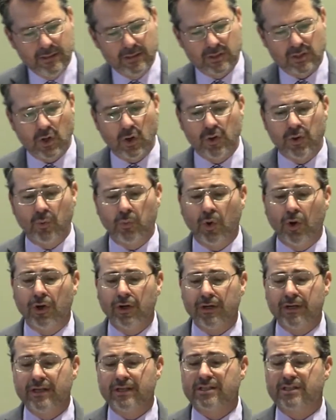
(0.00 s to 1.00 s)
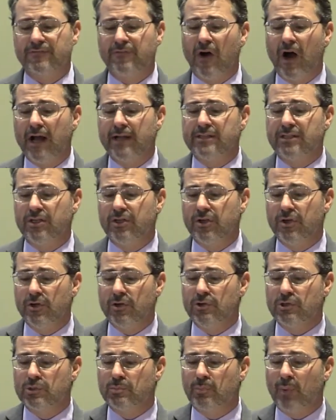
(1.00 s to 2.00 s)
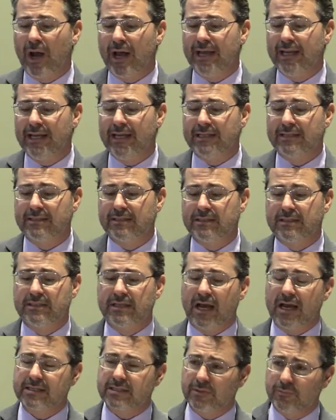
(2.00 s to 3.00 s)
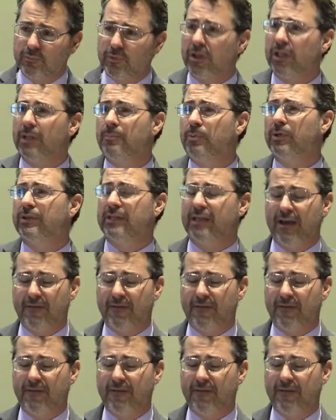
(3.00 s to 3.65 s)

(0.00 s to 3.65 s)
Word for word: so the word is fine to use, but it doesn't really put the